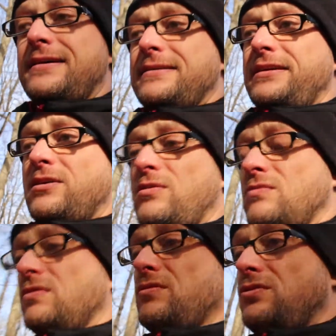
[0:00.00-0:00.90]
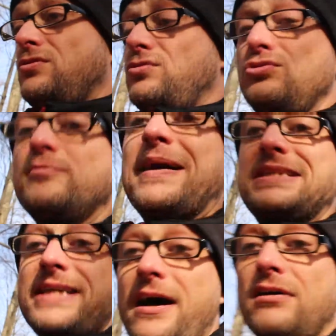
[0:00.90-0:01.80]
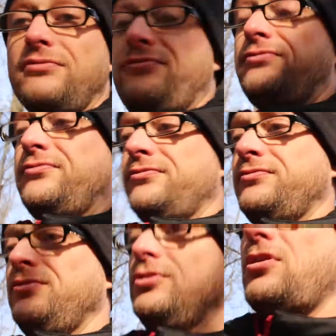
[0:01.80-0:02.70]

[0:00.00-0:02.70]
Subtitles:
you know, use myself, you